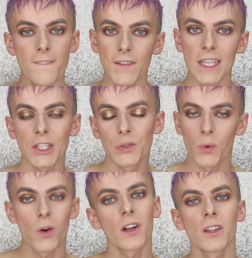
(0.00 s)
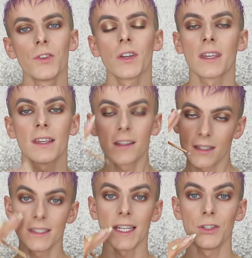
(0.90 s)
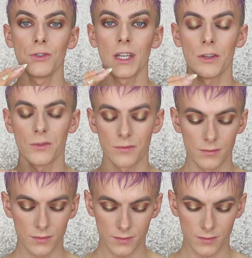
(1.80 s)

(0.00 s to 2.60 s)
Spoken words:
faded water look can continue down.